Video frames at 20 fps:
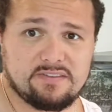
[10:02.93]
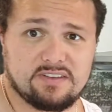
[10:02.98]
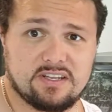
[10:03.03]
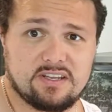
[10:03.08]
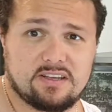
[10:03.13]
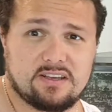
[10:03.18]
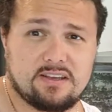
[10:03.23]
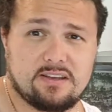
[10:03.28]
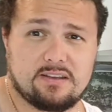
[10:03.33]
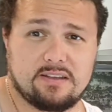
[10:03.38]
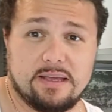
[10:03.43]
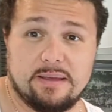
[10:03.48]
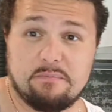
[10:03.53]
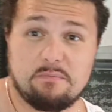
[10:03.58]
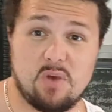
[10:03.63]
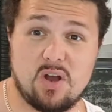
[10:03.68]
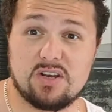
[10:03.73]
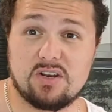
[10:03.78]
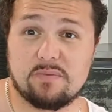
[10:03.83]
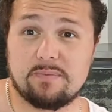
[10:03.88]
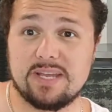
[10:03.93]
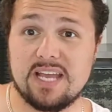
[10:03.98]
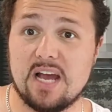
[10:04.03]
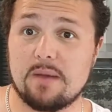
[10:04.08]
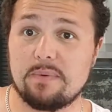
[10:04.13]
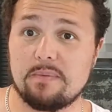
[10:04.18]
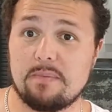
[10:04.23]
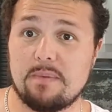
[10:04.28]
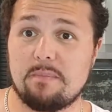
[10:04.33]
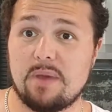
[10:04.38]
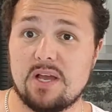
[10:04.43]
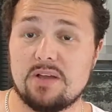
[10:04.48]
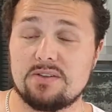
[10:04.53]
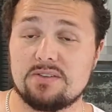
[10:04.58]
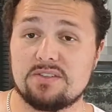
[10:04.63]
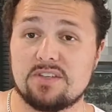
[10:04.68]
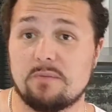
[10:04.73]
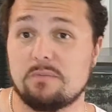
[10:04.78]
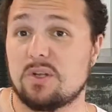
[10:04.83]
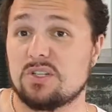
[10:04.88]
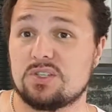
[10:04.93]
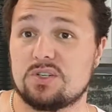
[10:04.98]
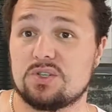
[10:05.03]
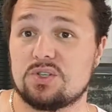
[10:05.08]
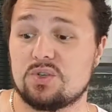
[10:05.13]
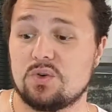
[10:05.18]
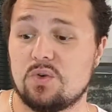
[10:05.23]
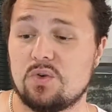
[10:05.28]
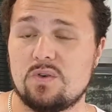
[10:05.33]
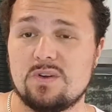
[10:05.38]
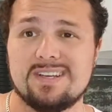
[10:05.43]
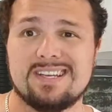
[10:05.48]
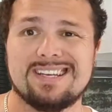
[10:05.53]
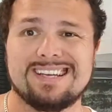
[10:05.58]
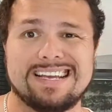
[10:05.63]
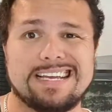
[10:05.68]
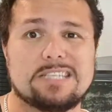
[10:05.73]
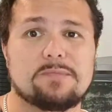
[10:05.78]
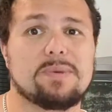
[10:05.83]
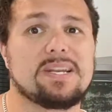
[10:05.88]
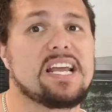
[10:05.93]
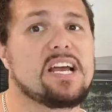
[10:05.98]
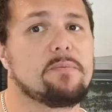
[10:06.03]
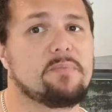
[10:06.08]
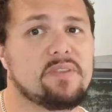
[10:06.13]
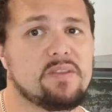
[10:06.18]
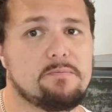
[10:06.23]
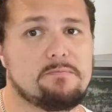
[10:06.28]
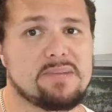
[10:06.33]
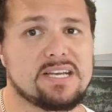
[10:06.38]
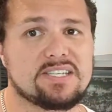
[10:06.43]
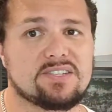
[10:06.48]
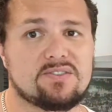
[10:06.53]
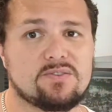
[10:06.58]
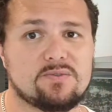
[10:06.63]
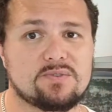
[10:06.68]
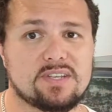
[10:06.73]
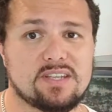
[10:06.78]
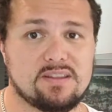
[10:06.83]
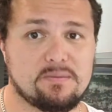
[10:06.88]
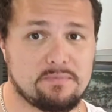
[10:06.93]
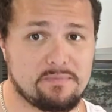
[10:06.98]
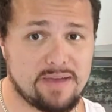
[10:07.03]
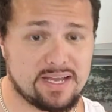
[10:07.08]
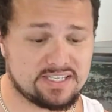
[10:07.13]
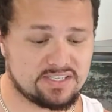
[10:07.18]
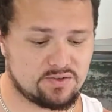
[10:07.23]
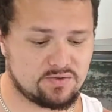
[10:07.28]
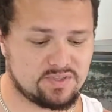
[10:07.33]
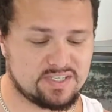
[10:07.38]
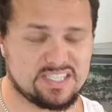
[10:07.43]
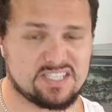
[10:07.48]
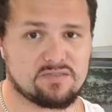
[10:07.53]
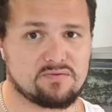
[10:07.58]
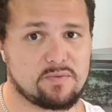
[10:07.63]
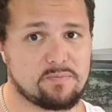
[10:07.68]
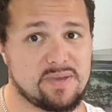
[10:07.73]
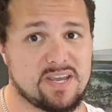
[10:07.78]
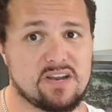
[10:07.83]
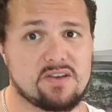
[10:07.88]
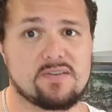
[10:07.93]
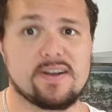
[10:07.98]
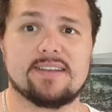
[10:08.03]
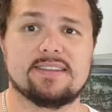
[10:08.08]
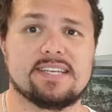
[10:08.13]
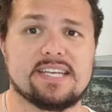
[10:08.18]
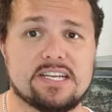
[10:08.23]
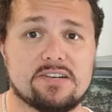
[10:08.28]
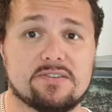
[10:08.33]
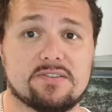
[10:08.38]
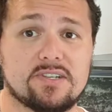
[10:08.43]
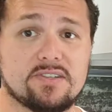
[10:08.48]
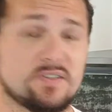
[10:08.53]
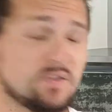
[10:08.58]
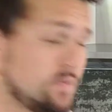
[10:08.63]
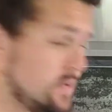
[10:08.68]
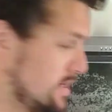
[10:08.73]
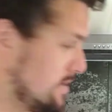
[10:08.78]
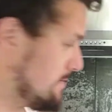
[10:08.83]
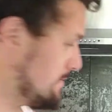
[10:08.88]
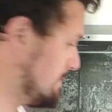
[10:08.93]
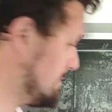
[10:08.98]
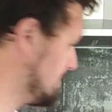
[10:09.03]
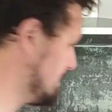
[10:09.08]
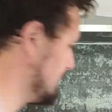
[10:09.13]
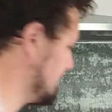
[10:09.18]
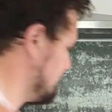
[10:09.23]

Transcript: even though it might not be helping my bones, I'm not too sure, it's been helping the muscles, and the muscles need to repair around the area as well.